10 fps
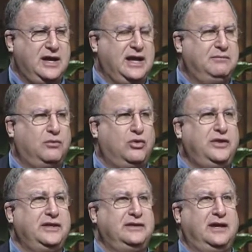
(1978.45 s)
And more
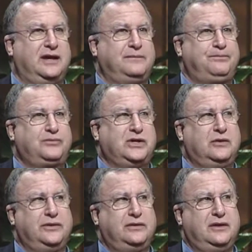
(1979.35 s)
than that,
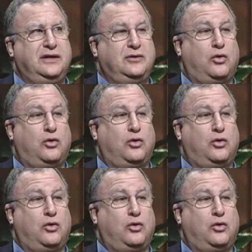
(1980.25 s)
in